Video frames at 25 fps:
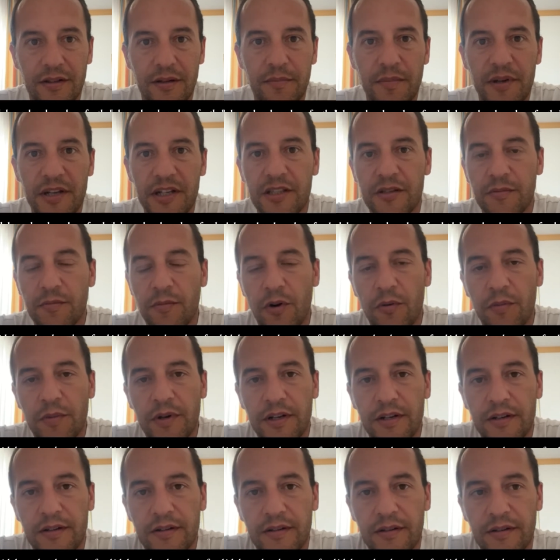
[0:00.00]
best
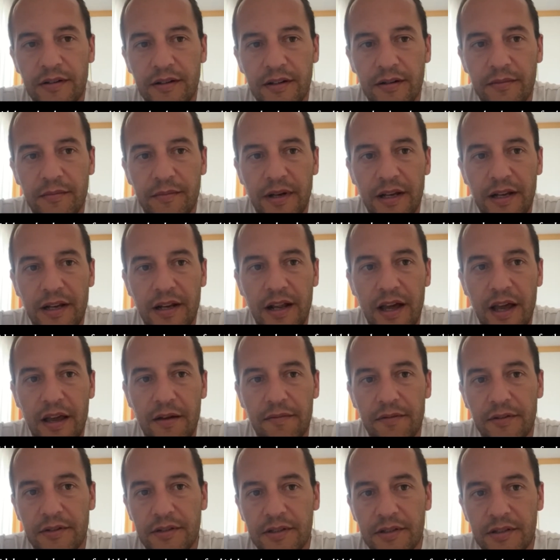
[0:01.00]
moment in my
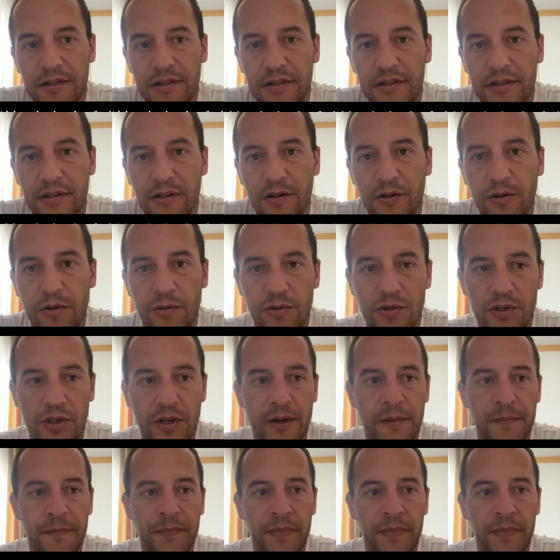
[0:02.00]
life as a coach.